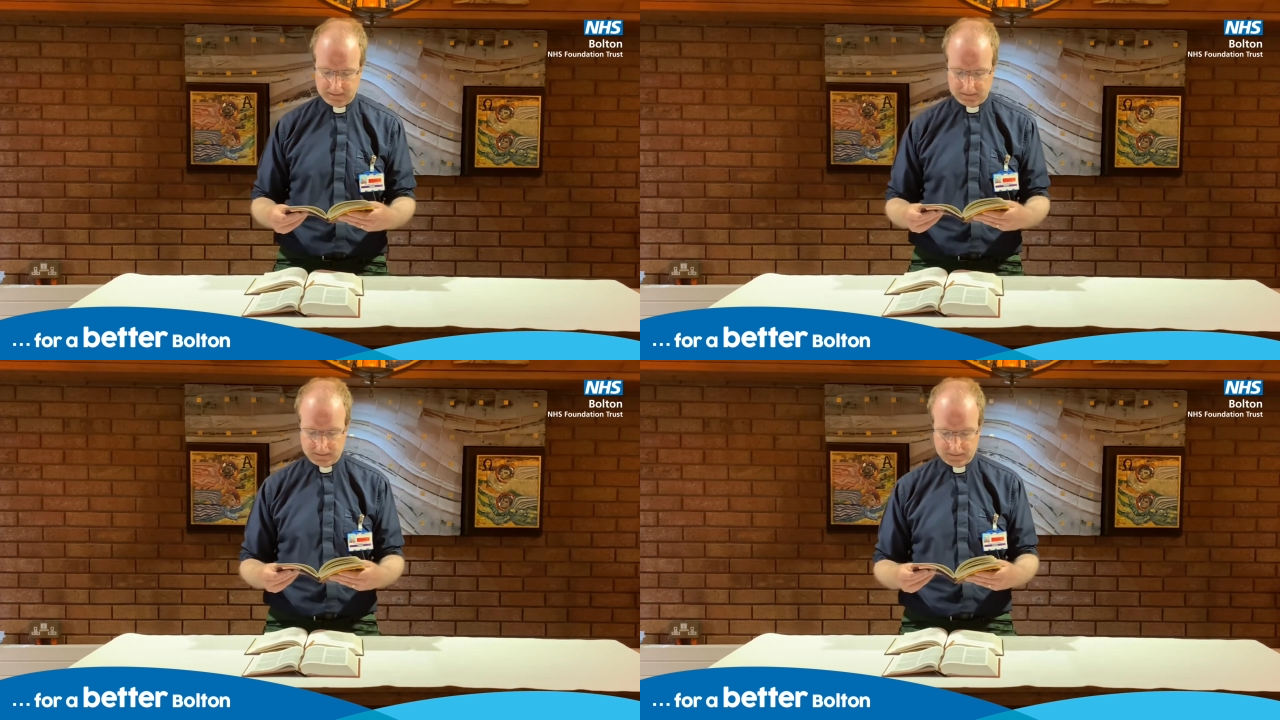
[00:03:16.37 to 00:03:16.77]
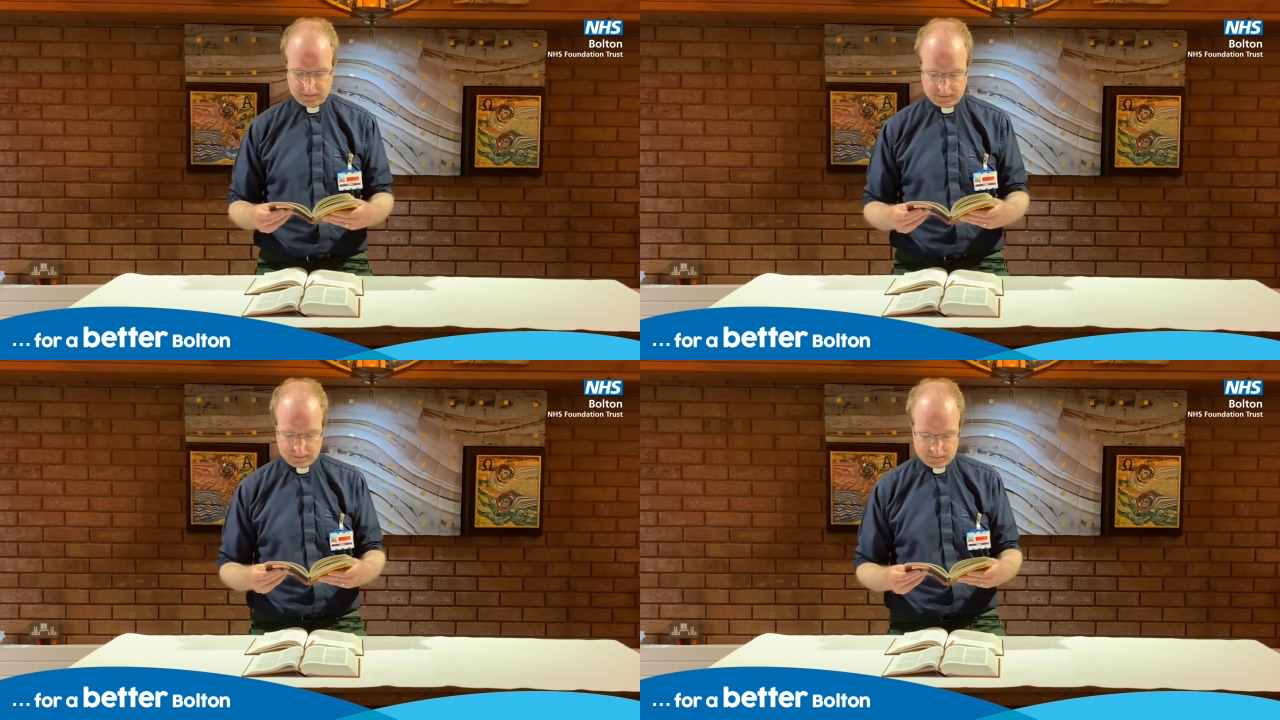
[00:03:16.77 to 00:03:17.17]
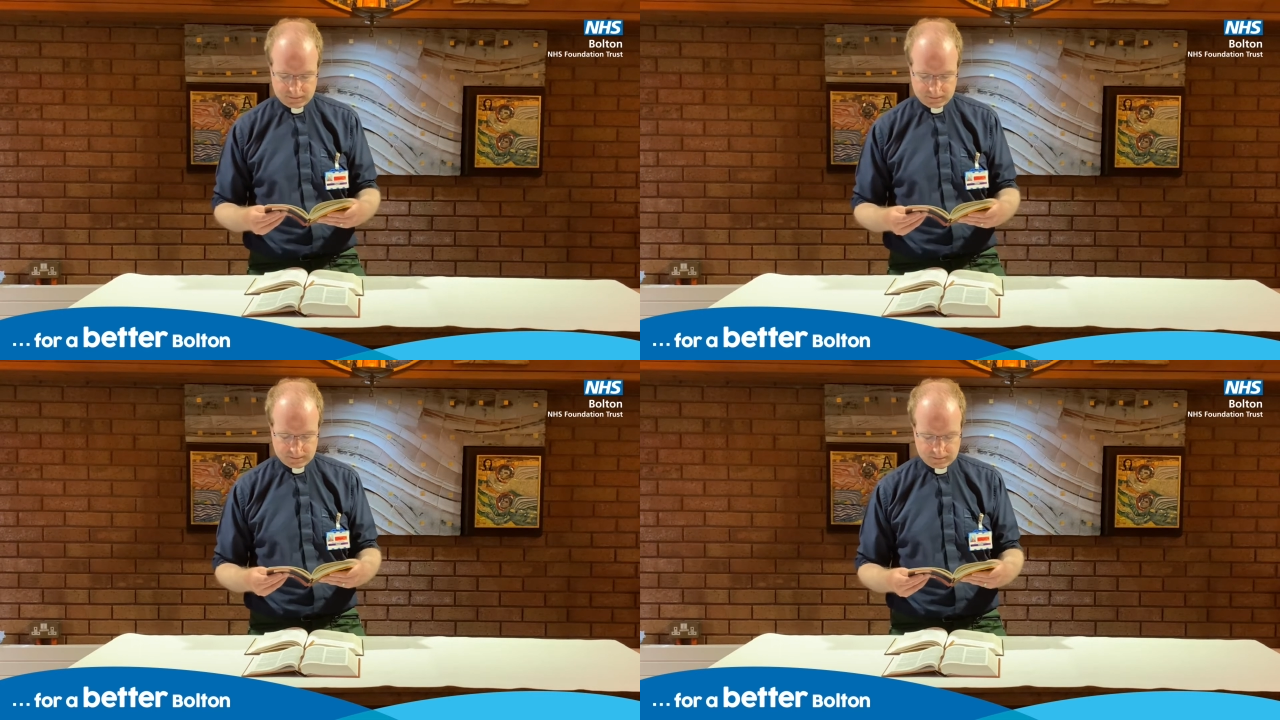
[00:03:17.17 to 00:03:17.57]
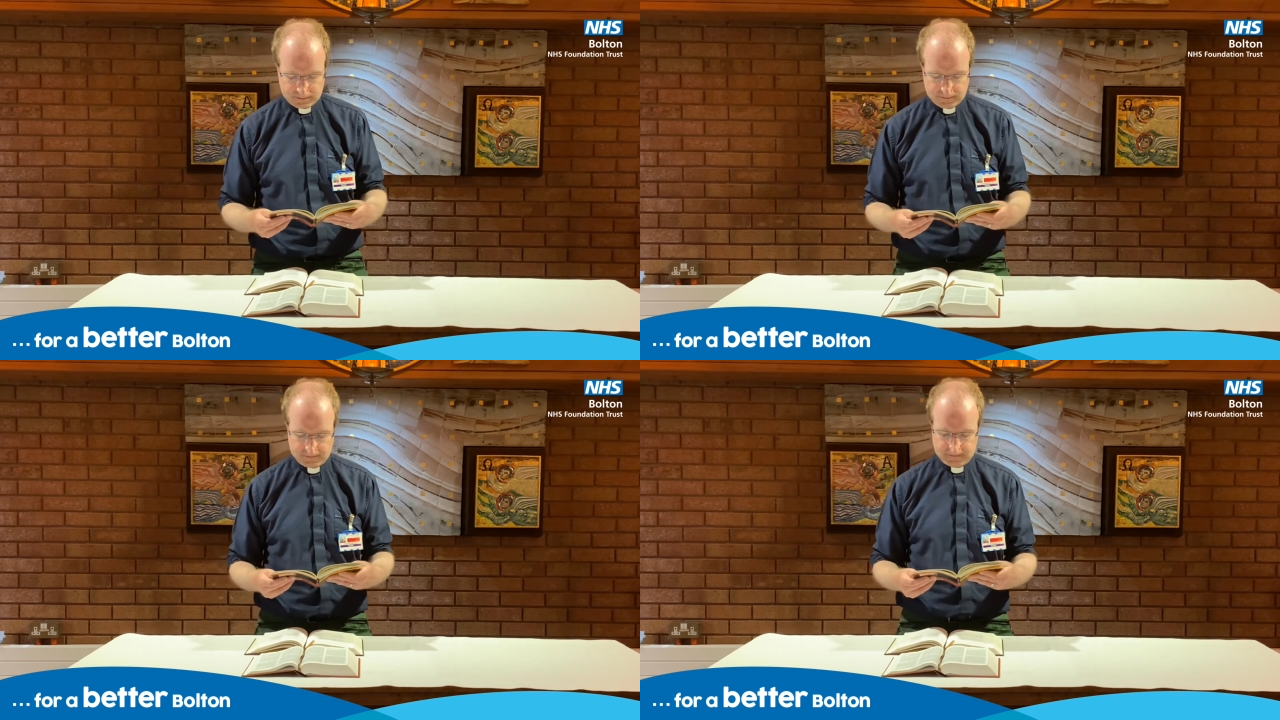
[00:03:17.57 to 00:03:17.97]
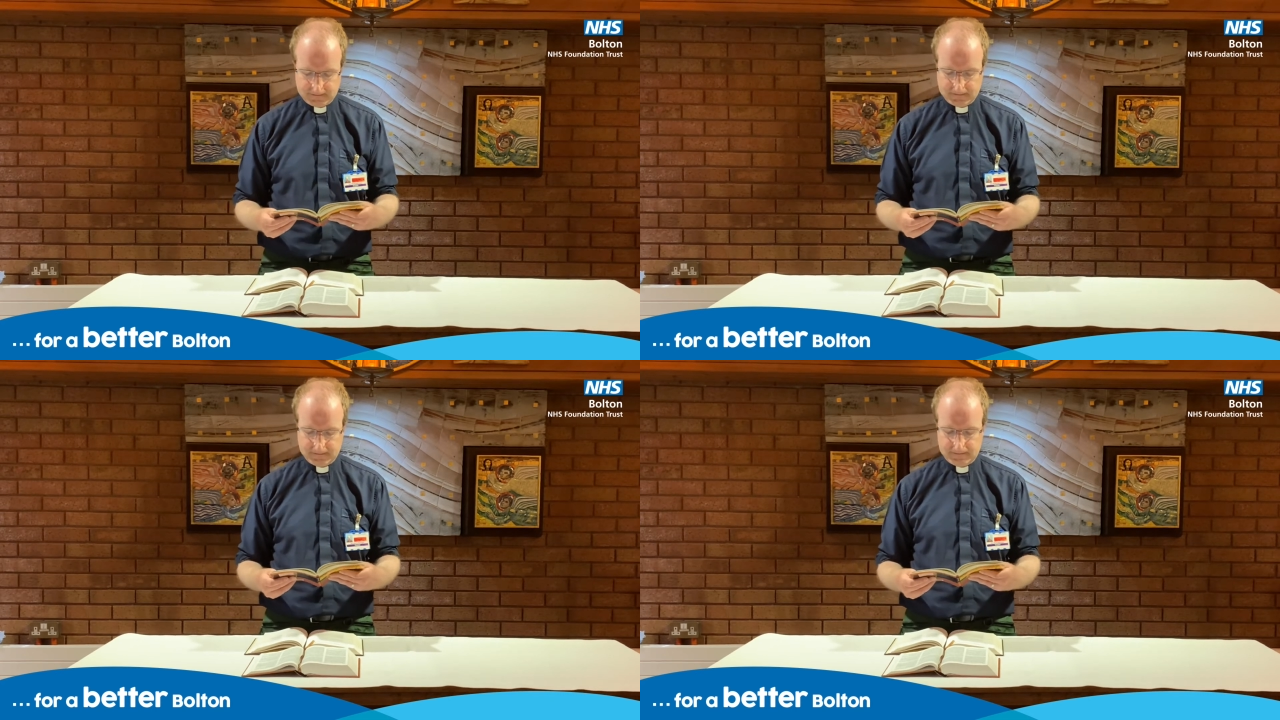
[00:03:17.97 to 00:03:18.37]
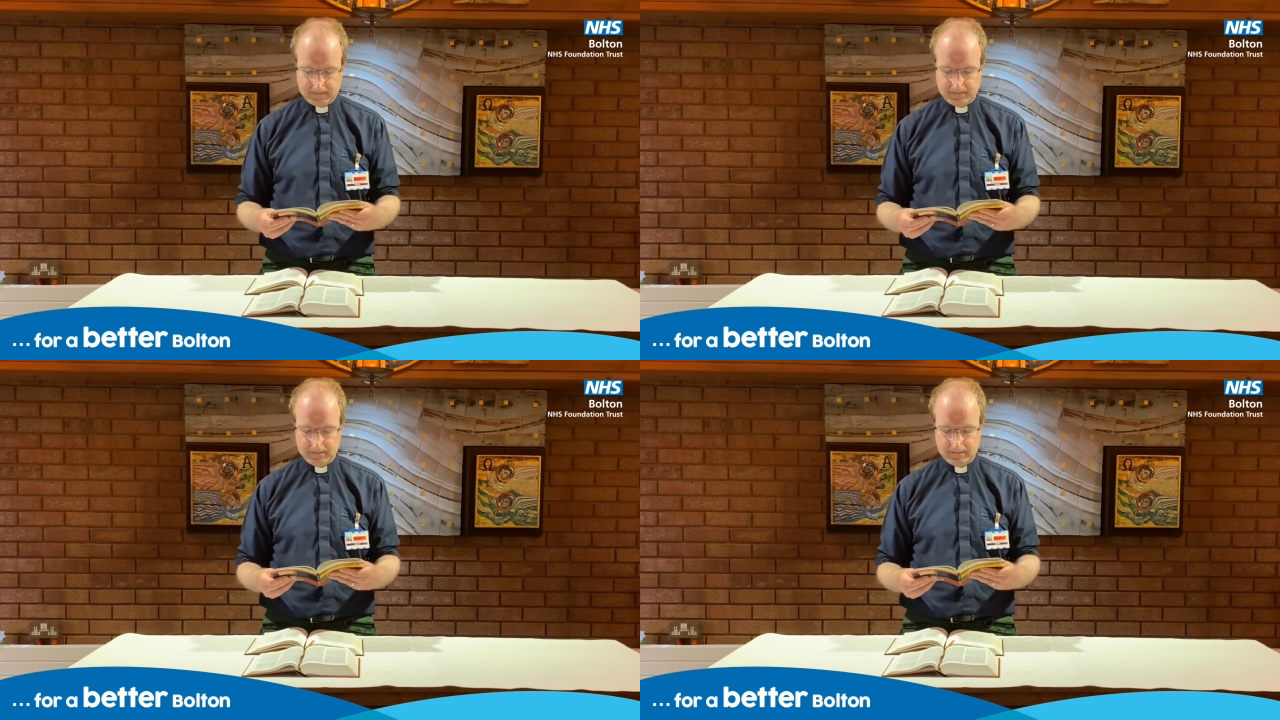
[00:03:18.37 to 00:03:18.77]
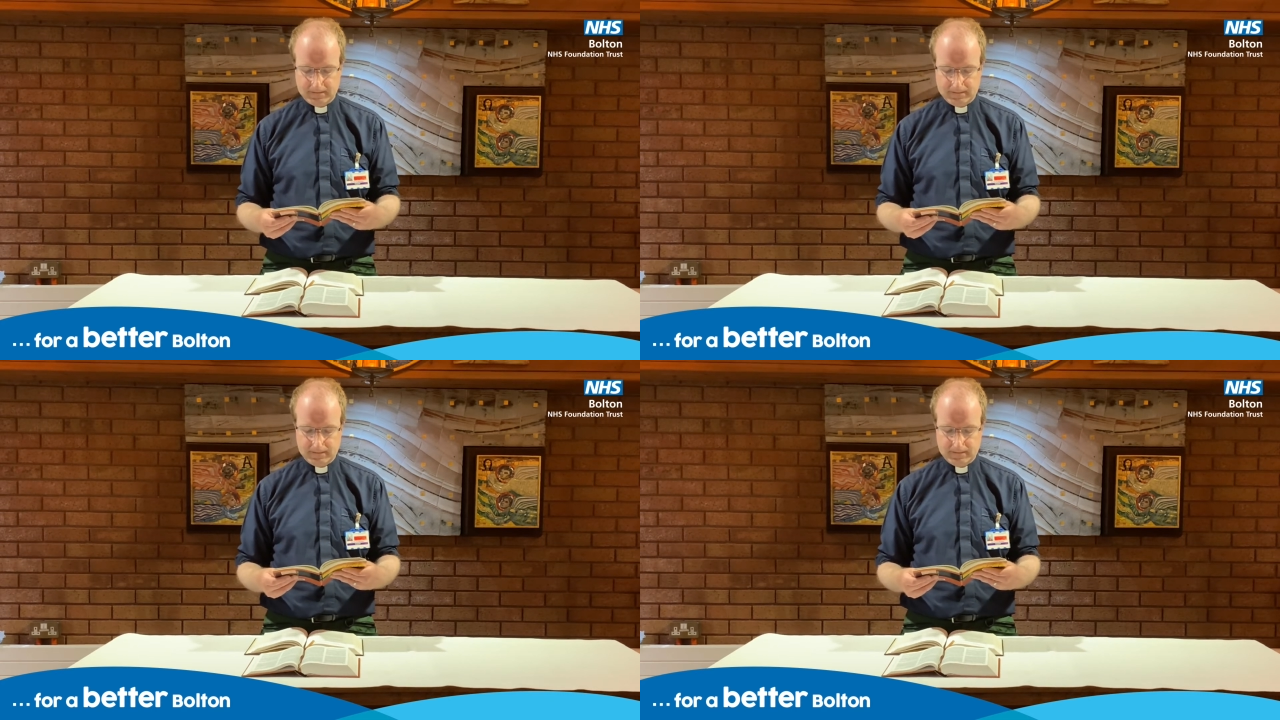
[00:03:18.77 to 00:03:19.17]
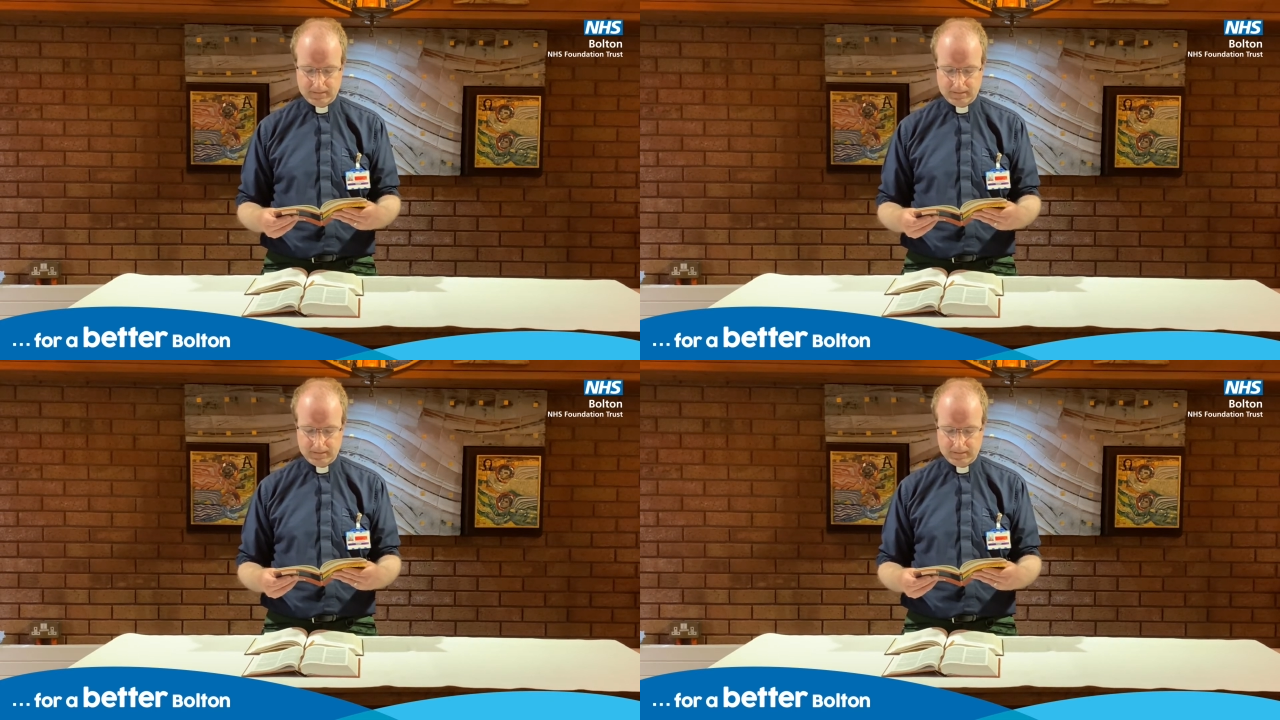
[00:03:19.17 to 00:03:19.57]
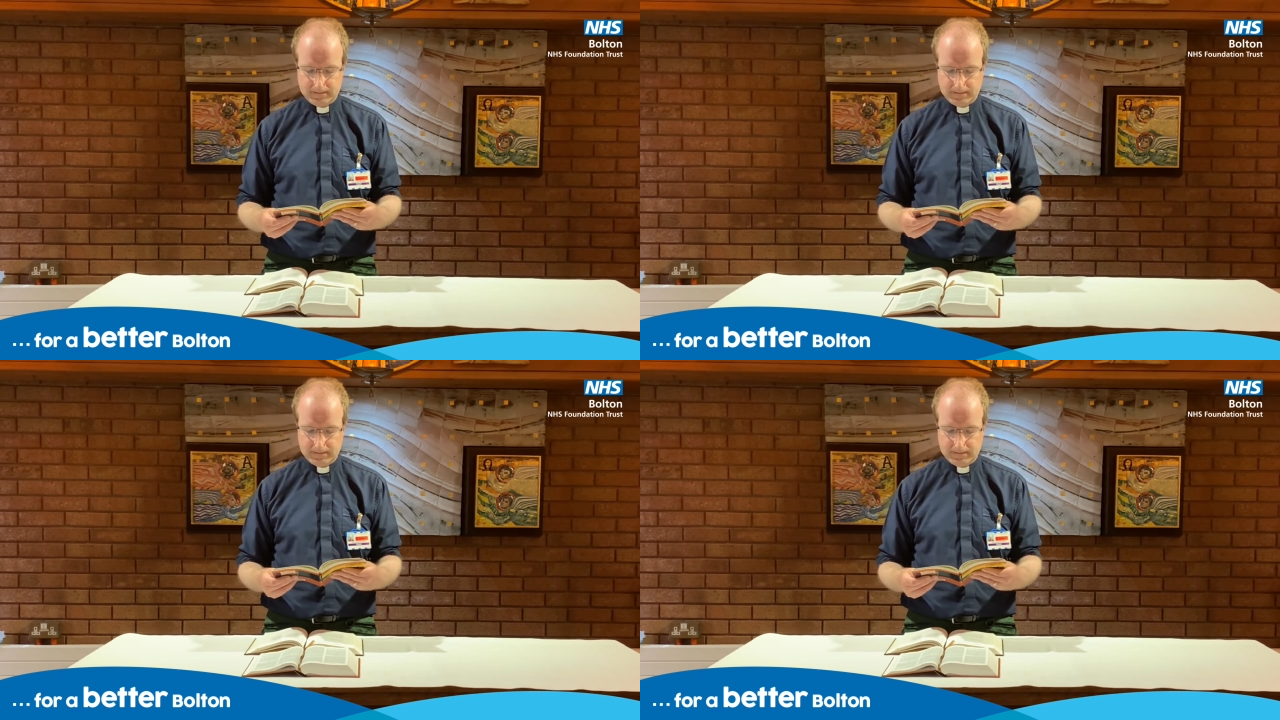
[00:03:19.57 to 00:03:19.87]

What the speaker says: Nothing is said.